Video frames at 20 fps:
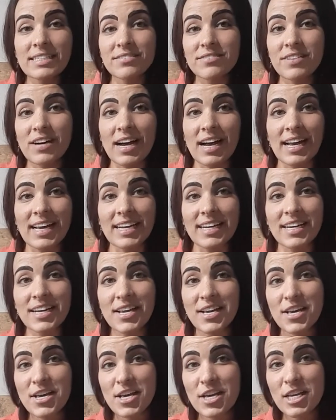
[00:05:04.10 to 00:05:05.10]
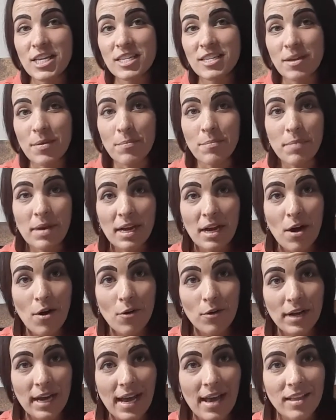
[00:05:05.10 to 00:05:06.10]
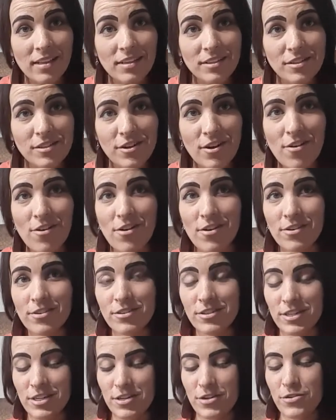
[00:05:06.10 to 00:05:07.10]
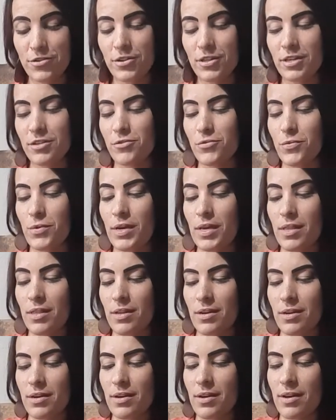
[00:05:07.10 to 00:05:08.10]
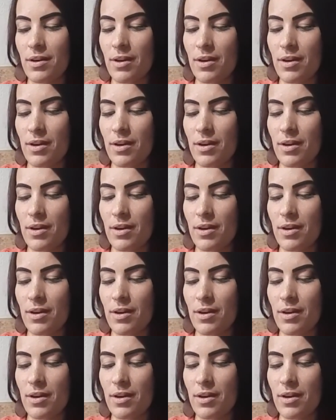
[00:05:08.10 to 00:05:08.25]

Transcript: to find some big old gallon jars to do this with, and